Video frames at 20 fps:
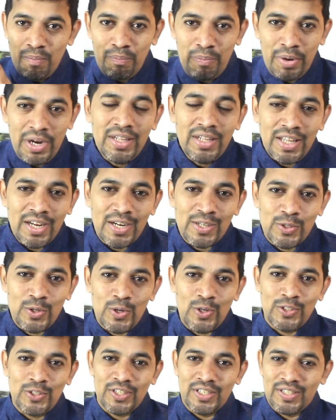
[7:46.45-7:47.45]
bring the
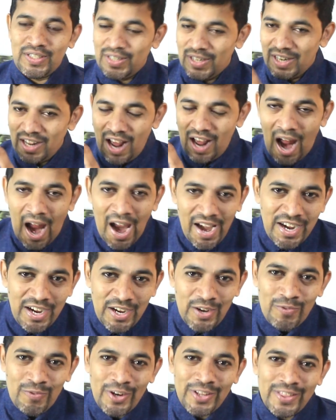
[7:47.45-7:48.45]
resolution,
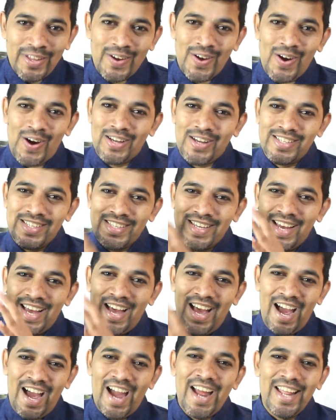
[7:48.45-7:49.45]
identify the cause,
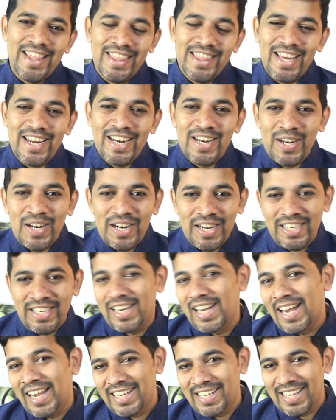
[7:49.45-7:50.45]
and then
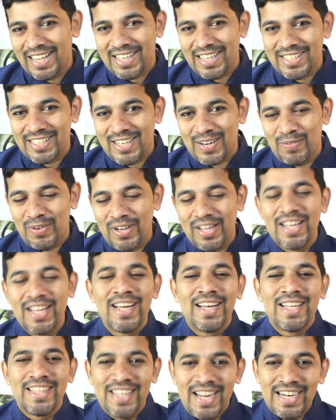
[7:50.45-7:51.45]
delight the customer.
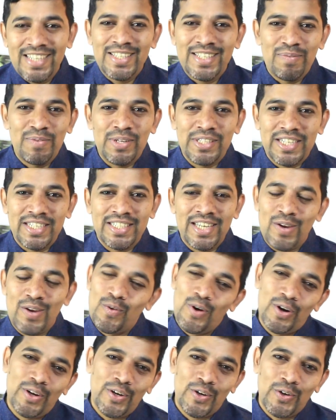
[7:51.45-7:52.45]
That's the message I
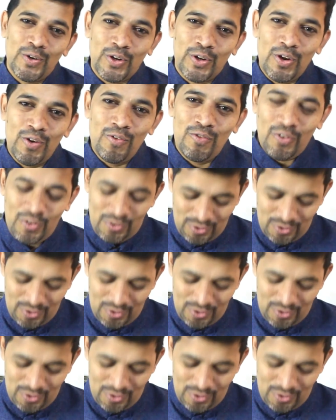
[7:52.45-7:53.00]
wanted to give